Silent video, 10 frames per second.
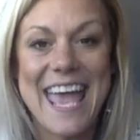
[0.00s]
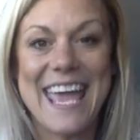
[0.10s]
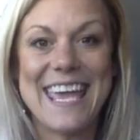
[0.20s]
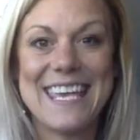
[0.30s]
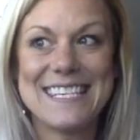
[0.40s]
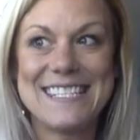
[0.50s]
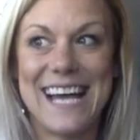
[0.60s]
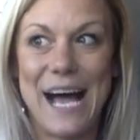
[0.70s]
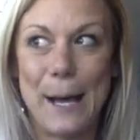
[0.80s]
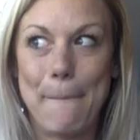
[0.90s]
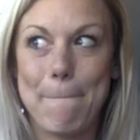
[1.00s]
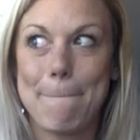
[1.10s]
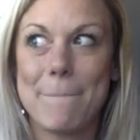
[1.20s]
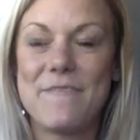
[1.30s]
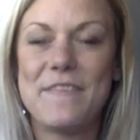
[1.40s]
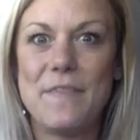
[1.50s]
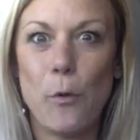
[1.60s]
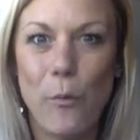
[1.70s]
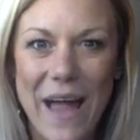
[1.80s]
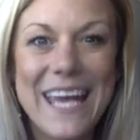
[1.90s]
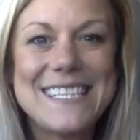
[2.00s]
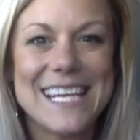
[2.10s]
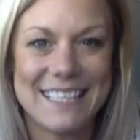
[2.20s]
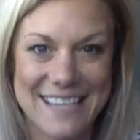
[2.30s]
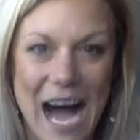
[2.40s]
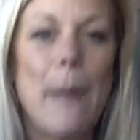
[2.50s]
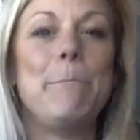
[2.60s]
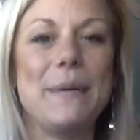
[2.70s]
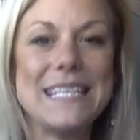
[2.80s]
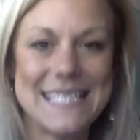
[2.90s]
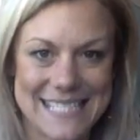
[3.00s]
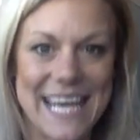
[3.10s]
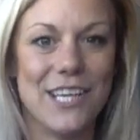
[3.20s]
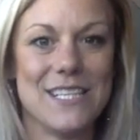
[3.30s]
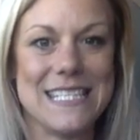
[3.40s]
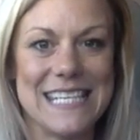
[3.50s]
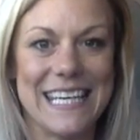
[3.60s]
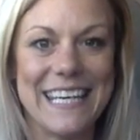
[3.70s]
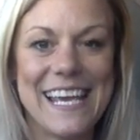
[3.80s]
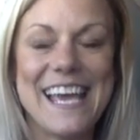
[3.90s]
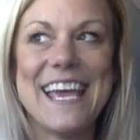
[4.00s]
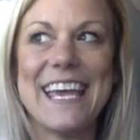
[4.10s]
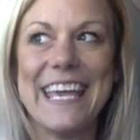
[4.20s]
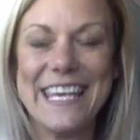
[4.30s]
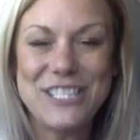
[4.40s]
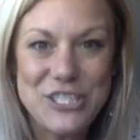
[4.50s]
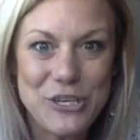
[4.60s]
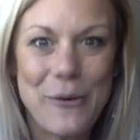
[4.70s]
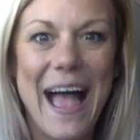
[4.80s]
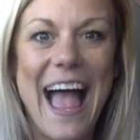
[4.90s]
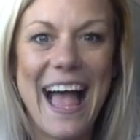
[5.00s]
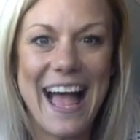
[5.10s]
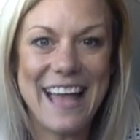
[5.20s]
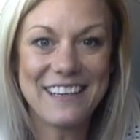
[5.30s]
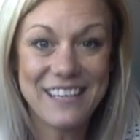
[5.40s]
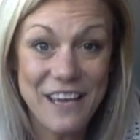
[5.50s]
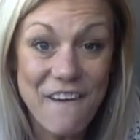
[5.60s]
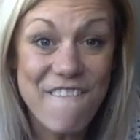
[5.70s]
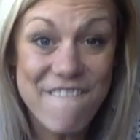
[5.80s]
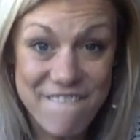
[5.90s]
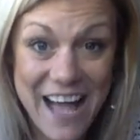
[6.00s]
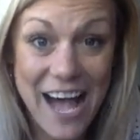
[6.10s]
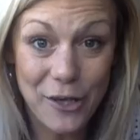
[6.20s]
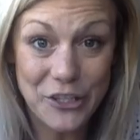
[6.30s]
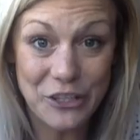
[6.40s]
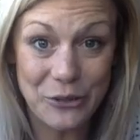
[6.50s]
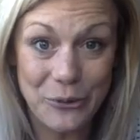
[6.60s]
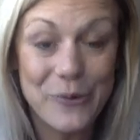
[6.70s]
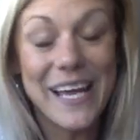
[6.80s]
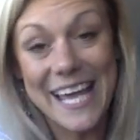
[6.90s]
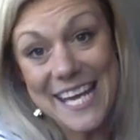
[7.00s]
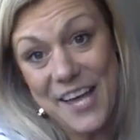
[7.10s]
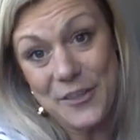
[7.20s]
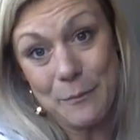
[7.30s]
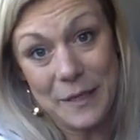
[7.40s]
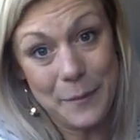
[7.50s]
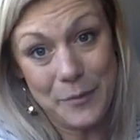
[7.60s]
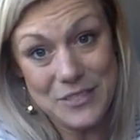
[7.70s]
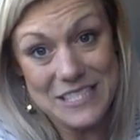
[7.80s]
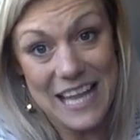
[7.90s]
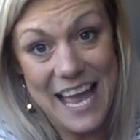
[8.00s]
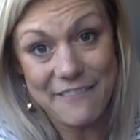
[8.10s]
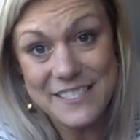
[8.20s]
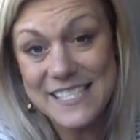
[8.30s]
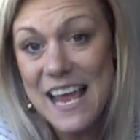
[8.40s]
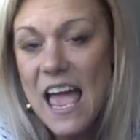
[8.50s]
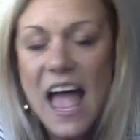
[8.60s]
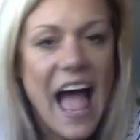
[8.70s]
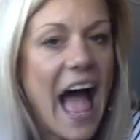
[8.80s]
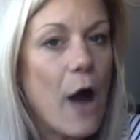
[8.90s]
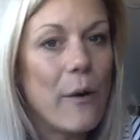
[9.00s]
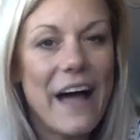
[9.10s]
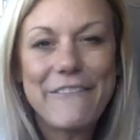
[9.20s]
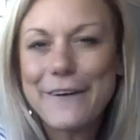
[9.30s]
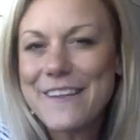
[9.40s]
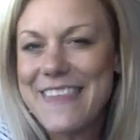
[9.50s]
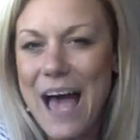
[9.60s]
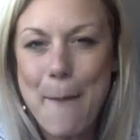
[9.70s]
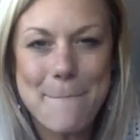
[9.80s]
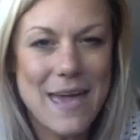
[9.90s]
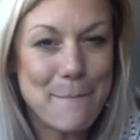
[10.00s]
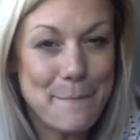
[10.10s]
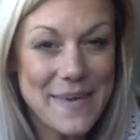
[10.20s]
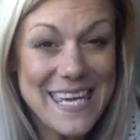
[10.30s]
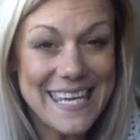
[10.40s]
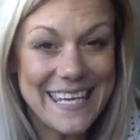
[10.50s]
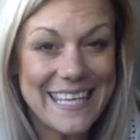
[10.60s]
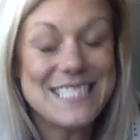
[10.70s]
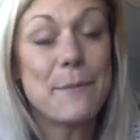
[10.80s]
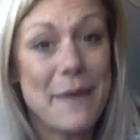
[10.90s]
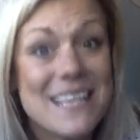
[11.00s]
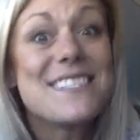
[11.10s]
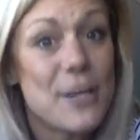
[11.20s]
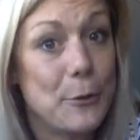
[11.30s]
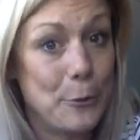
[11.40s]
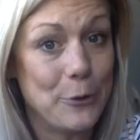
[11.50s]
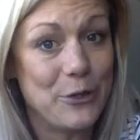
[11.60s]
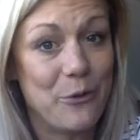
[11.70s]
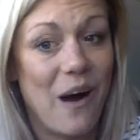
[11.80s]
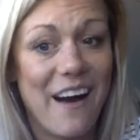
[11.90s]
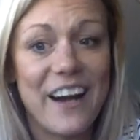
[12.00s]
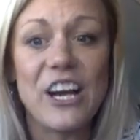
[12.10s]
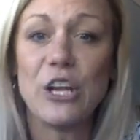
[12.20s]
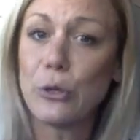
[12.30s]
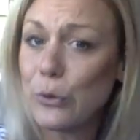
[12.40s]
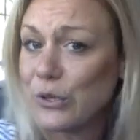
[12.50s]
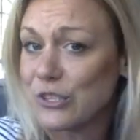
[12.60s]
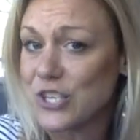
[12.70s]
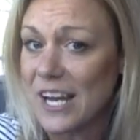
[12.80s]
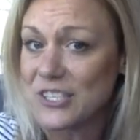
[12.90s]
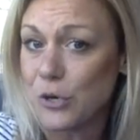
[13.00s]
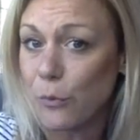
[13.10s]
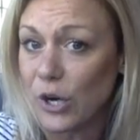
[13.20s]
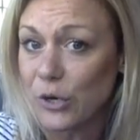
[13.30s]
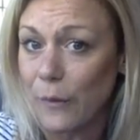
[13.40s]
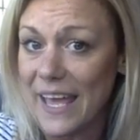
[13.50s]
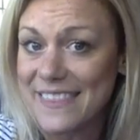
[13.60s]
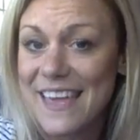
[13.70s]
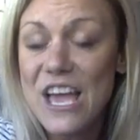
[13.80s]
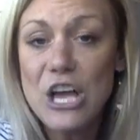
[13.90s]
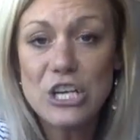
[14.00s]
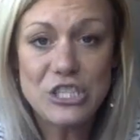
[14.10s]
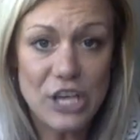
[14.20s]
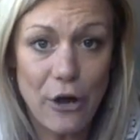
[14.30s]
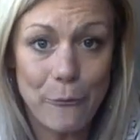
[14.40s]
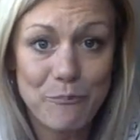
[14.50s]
is the way to not be salesy is to add value in other people's lives. However that may be, depends on who you are and who you're trying to work with. So